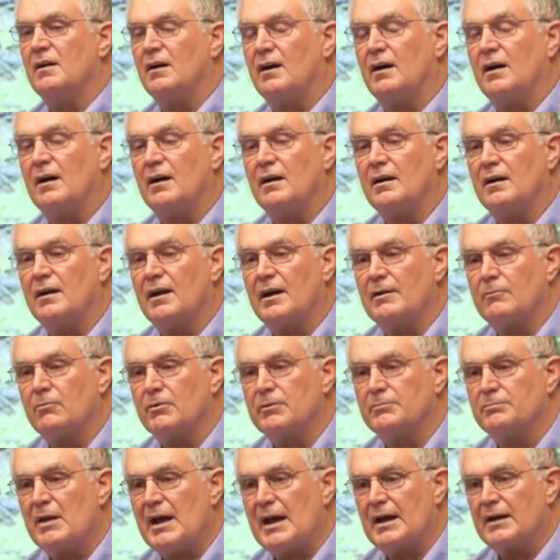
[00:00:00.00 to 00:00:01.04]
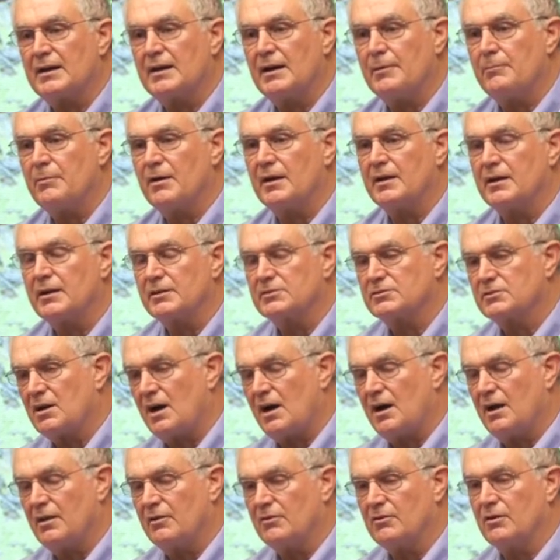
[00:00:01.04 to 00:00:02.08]
I went back up. I had a
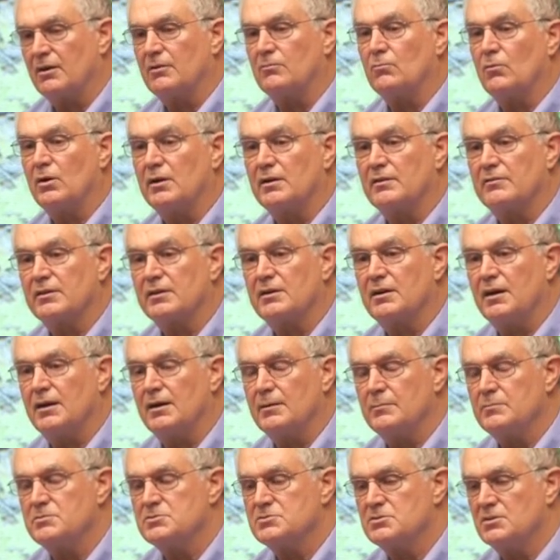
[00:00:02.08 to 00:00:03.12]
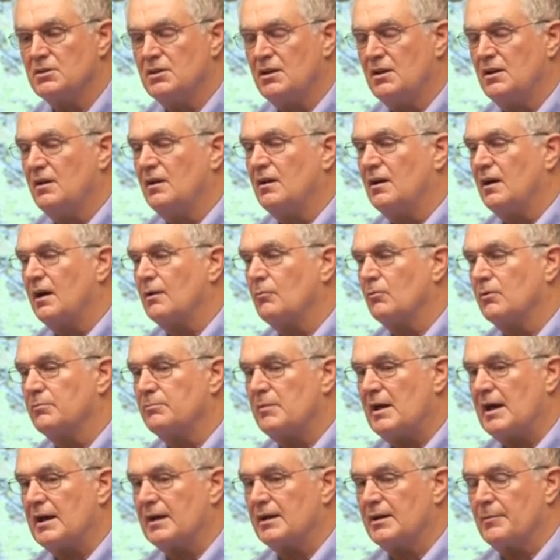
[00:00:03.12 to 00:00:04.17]
collar on one of the cubs. I went
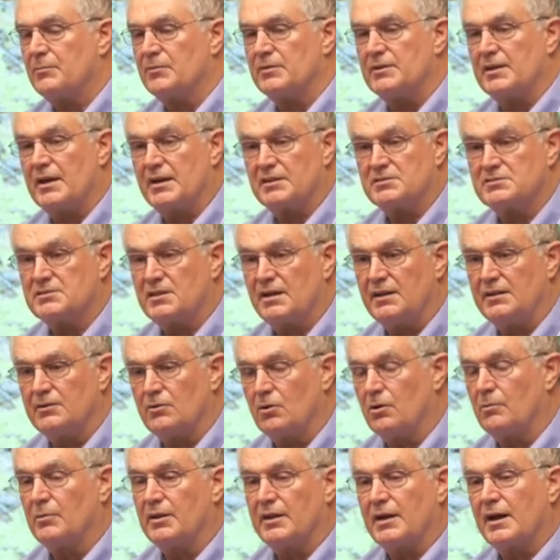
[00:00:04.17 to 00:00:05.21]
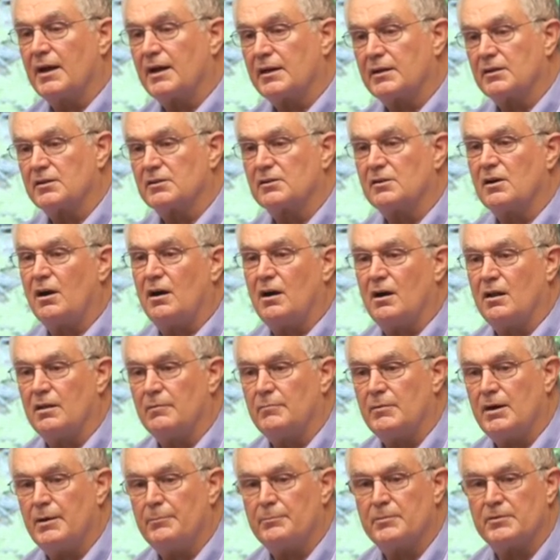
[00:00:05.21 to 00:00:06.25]
back up the next day. Normally I could call
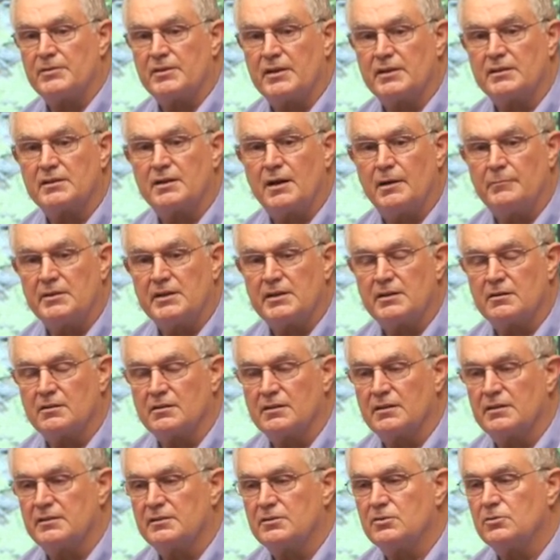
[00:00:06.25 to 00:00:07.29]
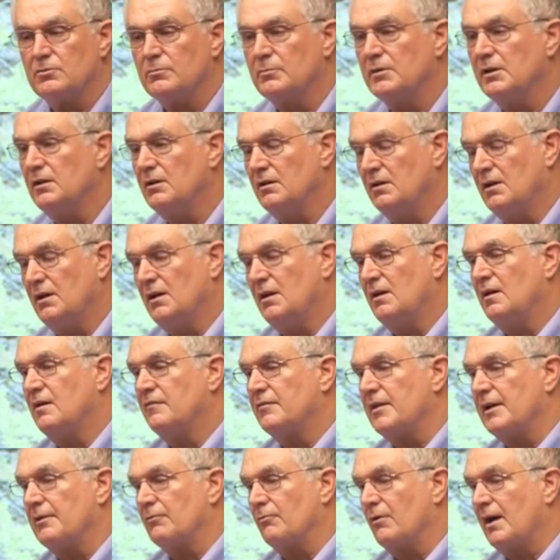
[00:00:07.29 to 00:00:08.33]
them up and they'd come eagerly to me.
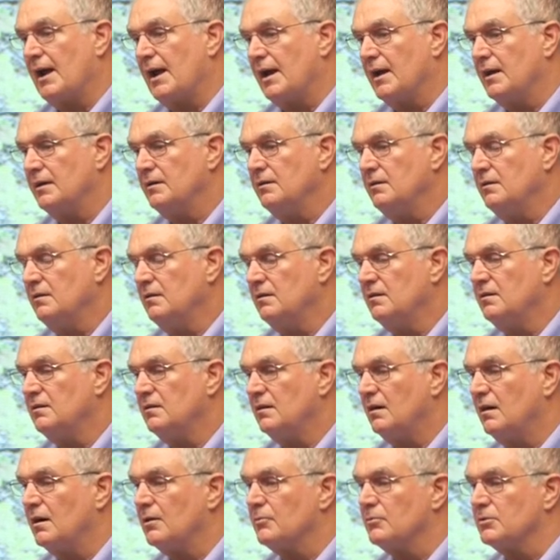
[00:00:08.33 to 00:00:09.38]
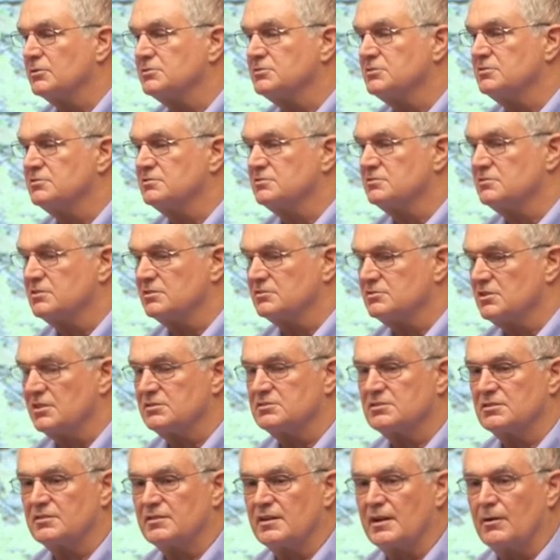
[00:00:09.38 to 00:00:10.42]
They ran, which
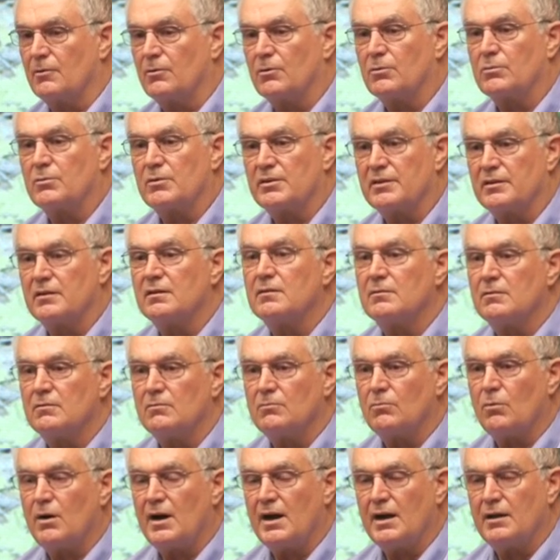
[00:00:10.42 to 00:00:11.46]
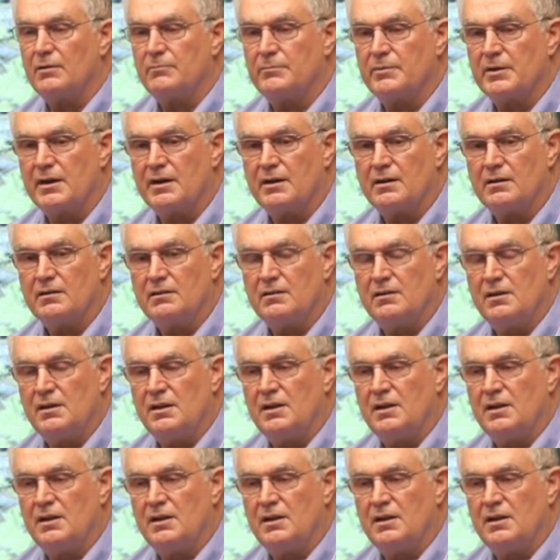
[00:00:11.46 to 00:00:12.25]
suggested they were with a wild bear.